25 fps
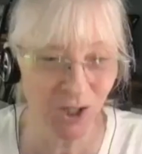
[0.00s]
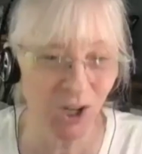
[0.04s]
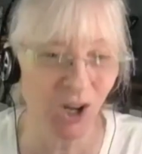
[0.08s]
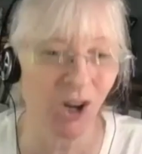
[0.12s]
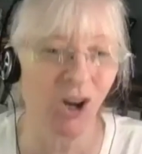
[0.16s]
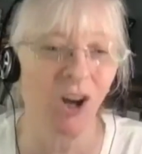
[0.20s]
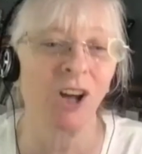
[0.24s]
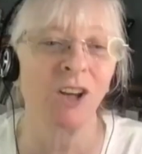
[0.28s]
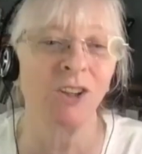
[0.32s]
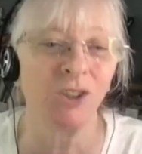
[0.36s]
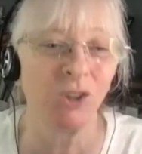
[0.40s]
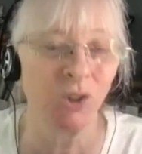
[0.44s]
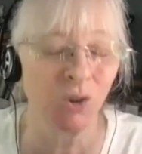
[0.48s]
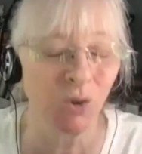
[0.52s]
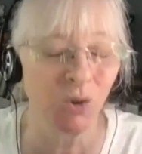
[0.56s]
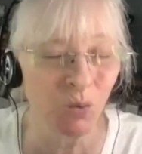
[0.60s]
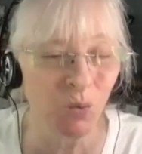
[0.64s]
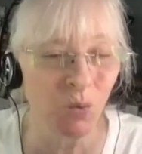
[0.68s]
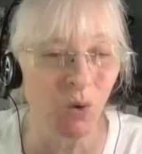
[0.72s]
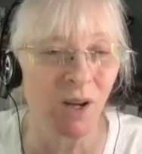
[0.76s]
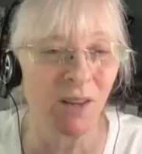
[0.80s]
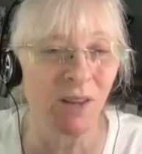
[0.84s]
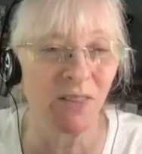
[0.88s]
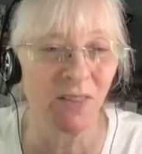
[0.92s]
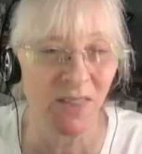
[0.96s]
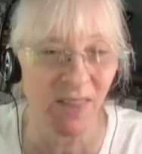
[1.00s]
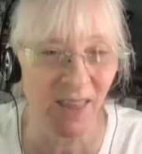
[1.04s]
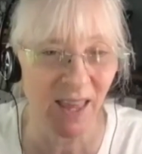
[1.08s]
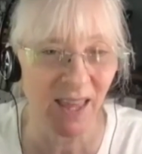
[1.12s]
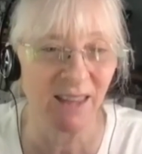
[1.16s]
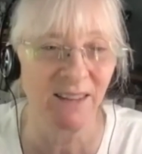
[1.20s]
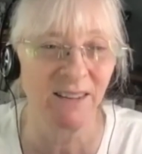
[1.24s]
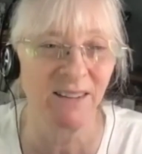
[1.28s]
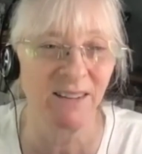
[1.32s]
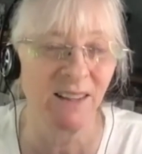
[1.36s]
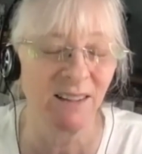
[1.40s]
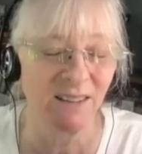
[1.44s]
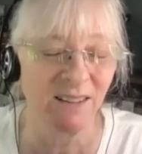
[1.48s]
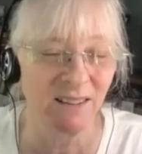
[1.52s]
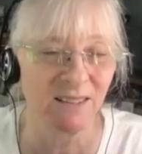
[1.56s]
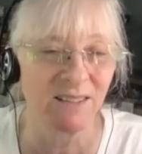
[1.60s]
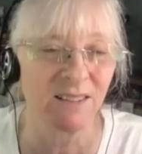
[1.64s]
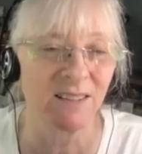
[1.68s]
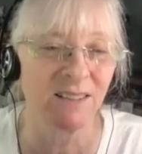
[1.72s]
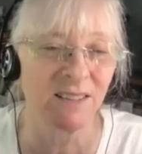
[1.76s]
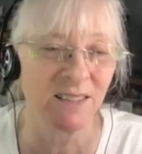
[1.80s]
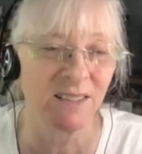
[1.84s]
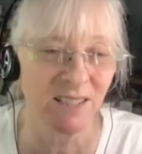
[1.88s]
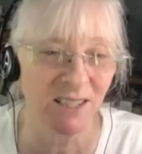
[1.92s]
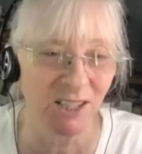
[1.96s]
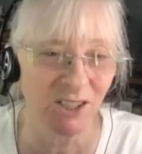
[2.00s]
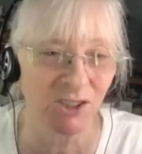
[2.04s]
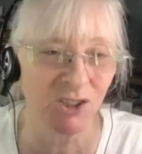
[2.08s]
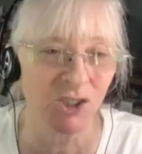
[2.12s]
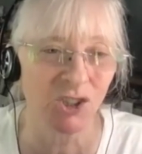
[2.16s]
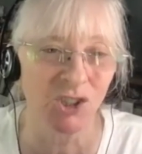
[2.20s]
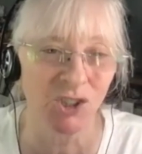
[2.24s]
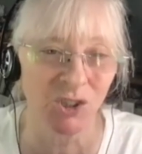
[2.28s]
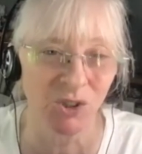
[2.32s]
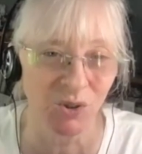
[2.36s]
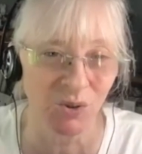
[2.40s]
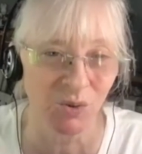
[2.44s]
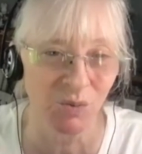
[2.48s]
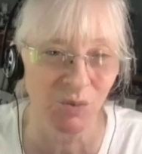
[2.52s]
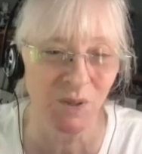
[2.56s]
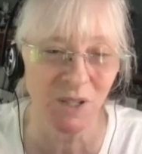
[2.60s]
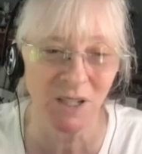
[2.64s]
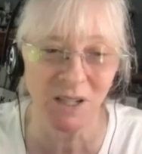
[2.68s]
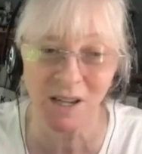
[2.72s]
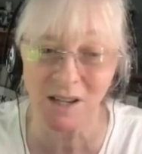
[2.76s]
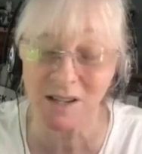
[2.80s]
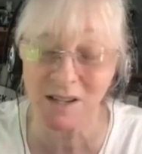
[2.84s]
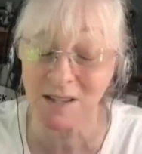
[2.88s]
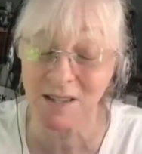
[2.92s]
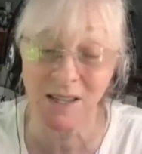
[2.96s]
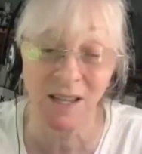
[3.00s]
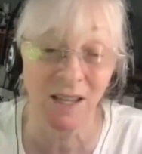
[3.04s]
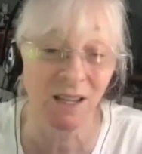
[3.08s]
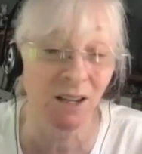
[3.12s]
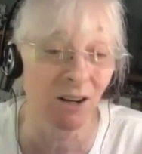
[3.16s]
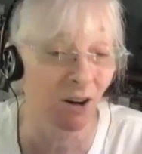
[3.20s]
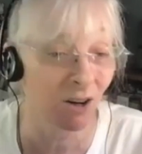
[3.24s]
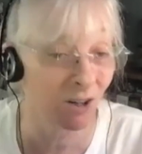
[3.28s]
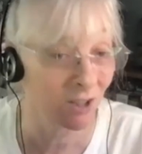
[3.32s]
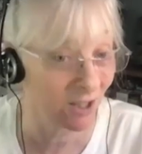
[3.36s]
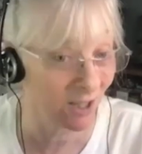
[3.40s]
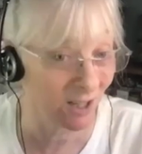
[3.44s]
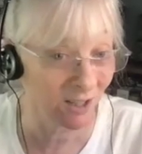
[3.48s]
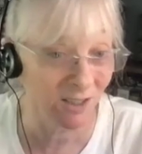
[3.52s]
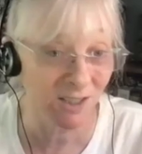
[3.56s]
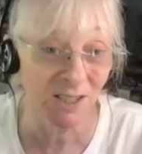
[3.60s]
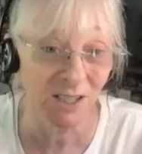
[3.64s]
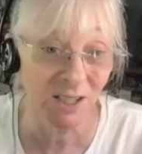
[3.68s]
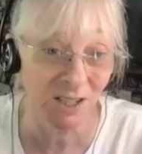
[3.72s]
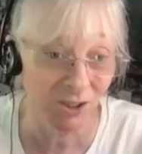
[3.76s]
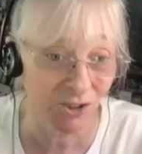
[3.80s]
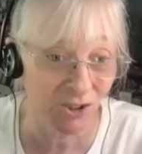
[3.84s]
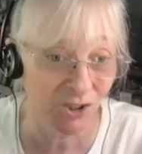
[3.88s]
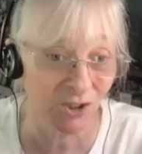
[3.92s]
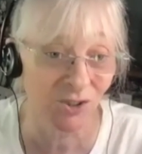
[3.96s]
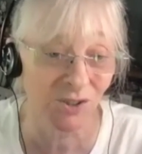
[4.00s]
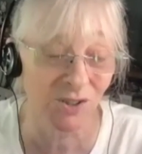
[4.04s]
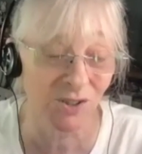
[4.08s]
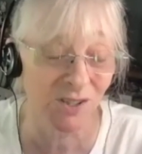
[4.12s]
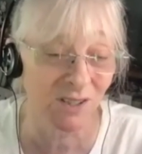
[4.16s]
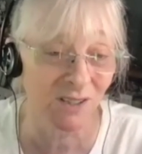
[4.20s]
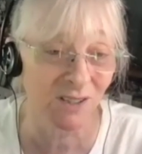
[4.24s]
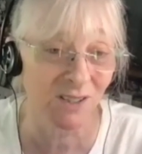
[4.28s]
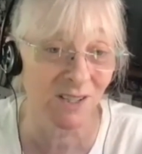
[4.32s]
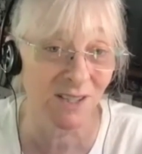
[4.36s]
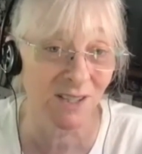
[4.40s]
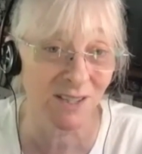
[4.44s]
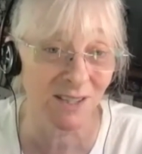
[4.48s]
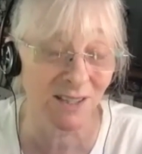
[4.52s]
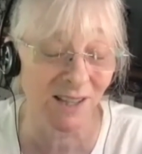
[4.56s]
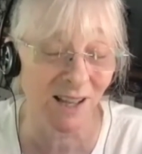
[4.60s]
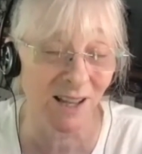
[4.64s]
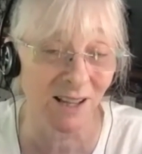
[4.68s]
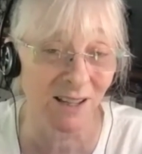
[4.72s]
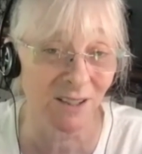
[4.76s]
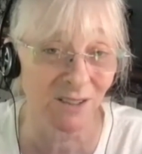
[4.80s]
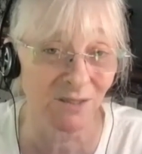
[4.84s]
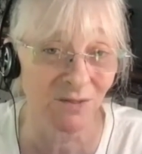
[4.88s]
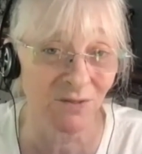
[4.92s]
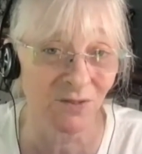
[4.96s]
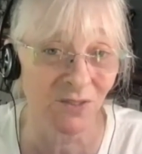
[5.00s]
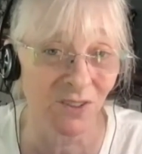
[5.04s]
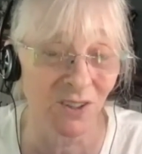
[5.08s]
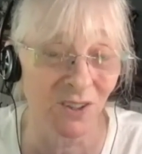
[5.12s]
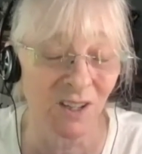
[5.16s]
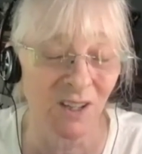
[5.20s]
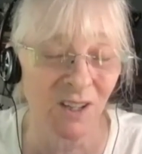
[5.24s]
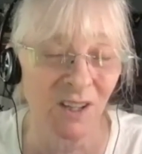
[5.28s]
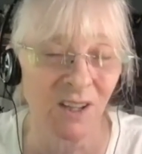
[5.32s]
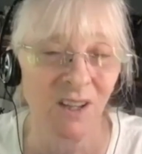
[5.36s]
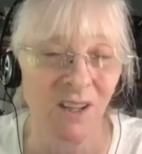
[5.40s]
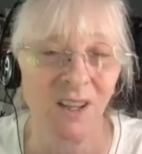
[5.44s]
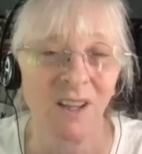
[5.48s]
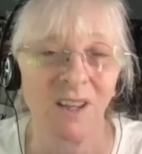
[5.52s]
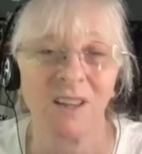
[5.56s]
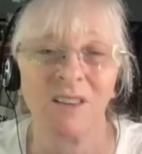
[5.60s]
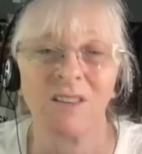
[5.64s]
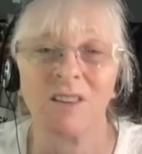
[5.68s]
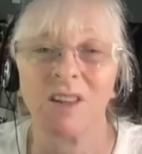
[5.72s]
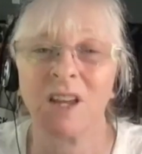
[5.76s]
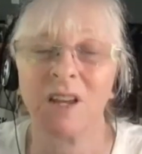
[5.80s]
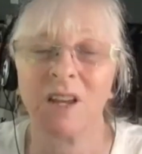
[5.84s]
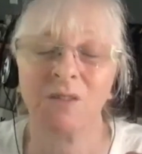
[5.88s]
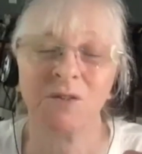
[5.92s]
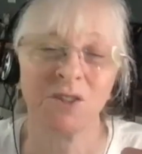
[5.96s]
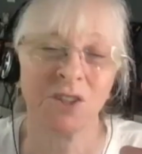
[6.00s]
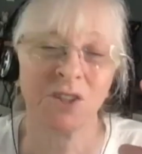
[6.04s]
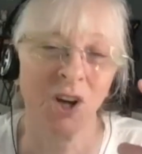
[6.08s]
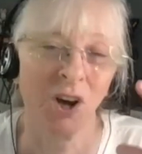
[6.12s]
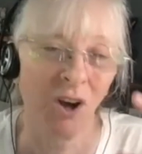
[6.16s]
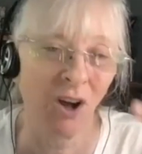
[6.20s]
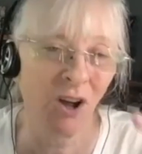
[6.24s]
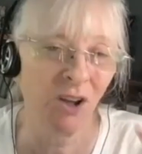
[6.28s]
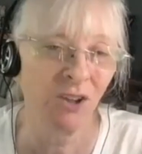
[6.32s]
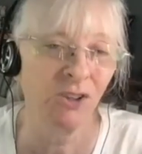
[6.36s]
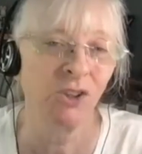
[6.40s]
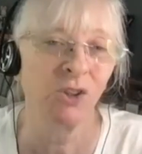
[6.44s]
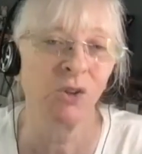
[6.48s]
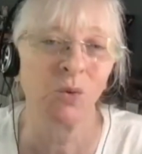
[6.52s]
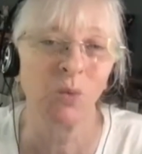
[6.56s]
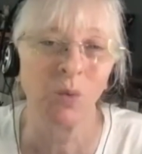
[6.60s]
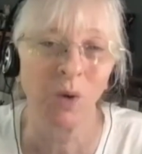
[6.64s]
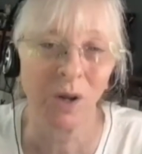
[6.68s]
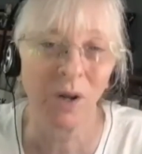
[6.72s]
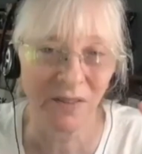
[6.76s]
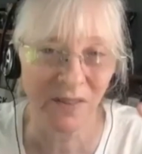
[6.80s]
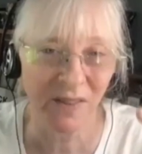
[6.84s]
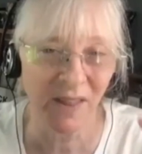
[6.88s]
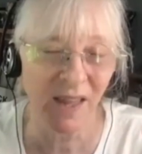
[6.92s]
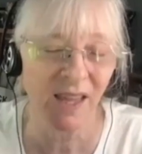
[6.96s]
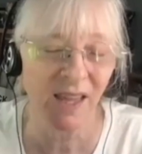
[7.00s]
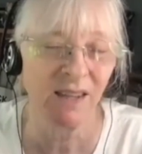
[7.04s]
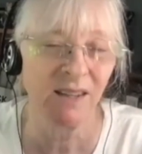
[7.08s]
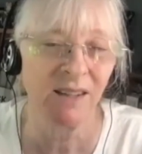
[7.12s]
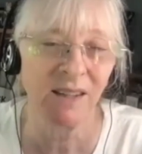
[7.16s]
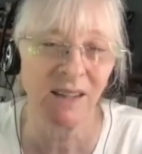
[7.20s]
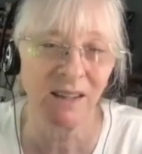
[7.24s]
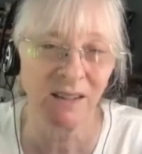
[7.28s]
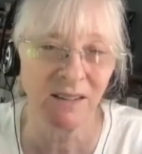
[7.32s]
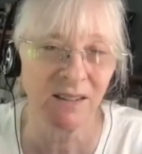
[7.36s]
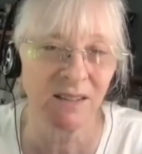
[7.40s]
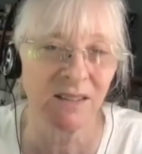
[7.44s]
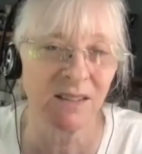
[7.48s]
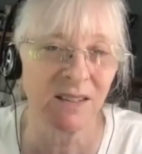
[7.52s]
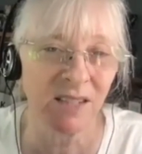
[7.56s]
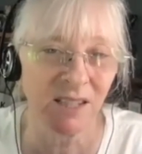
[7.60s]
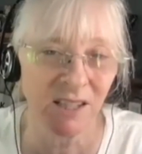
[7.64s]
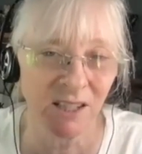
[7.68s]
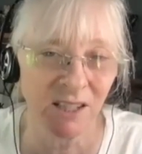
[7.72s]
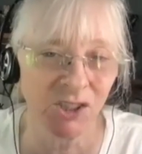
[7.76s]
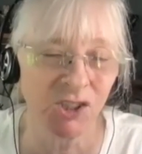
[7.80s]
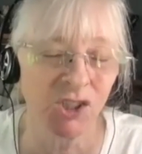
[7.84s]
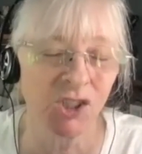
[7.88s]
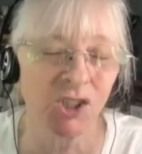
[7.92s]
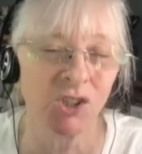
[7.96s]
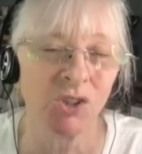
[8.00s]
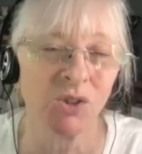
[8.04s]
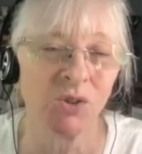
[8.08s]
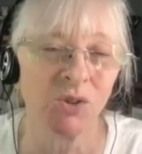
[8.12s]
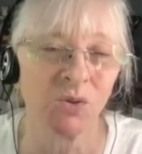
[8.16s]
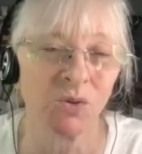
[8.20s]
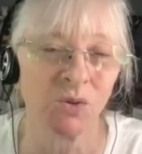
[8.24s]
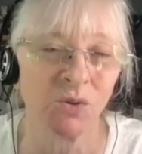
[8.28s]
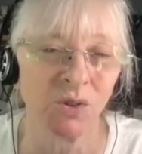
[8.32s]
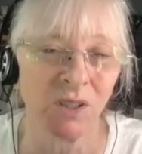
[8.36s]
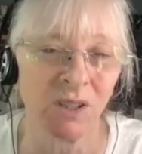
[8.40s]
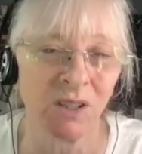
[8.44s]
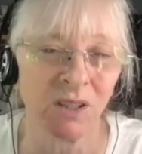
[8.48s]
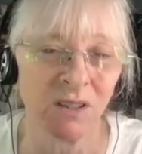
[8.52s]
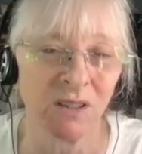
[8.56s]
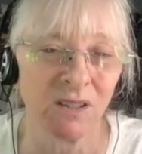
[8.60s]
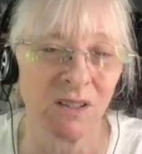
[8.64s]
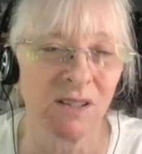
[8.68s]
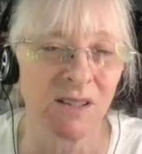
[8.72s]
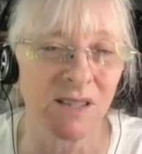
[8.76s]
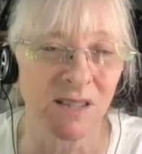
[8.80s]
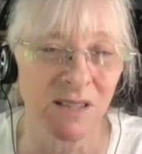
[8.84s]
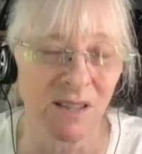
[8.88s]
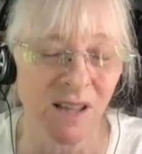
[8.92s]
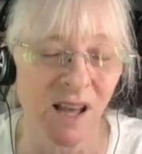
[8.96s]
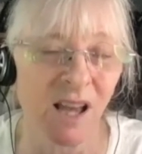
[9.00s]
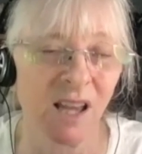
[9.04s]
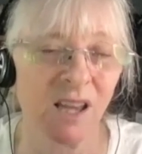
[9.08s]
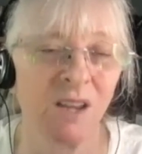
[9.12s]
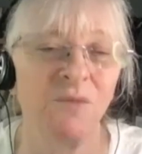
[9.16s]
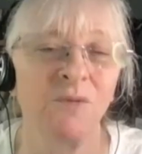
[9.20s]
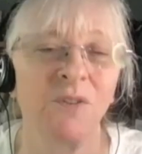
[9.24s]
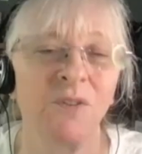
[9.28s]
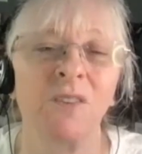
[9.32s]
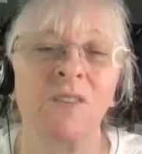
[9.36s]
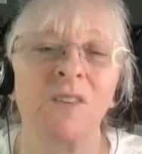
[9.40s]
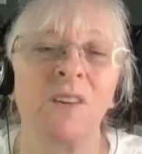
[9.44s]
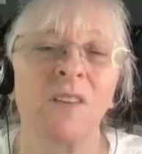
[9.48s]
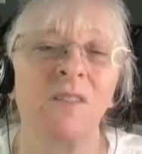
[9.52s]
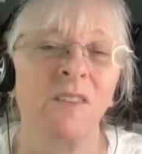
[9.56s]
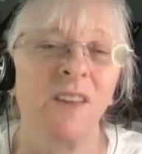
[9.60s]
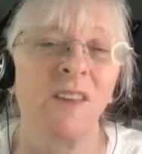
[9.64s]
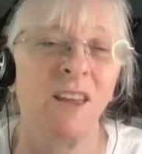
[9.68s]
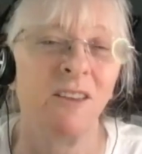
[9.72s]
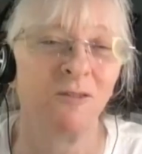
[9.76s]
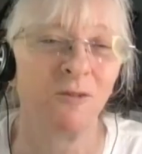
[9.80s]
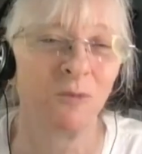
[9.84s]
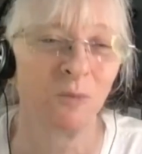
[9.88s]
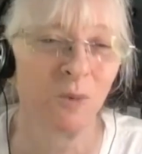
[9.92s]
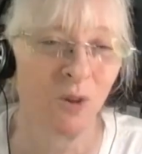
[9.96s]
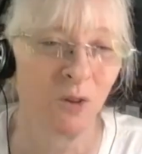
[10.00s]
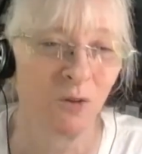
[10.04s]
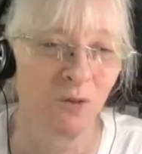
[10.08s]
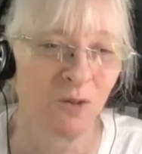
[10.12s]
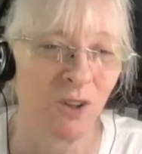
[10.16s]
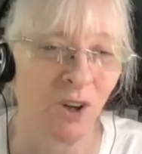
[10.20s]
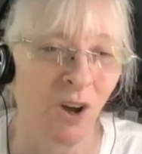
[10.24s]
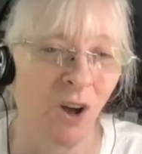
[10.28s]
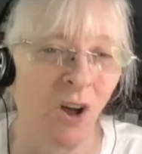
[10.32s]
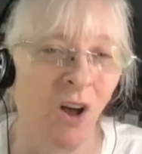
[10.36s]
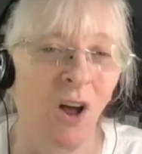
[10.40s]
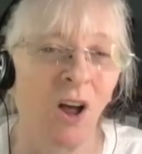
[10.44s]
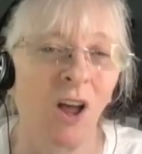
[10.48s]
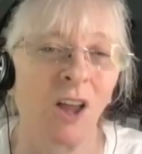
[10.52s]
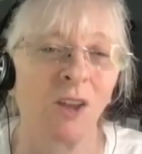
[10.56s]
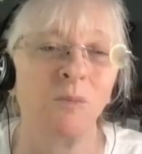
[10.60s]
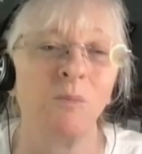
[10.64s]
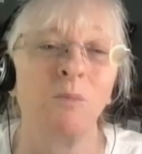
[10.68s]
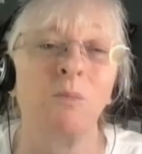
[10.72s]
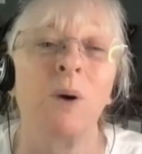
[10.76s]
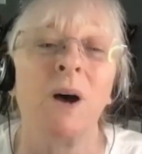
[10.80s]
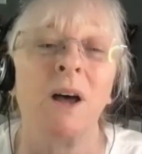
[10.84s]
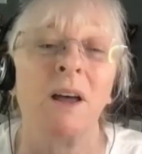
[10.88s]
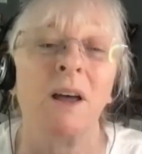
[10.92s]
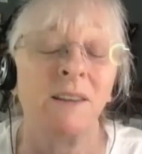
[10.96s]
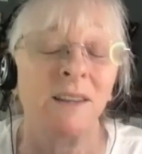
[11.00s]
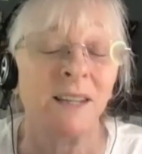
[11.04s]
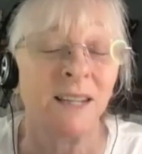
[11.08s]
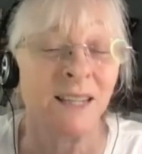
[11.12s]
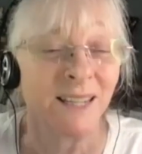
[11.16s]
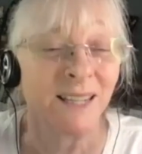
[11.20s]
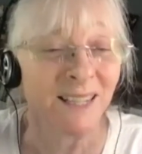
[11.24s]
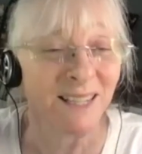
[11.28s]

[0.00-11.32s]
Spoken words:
taught you what they needed to teach you, because they are our teachers in this life. They've taught you what they need to teach you in this life, and then they've moved on, but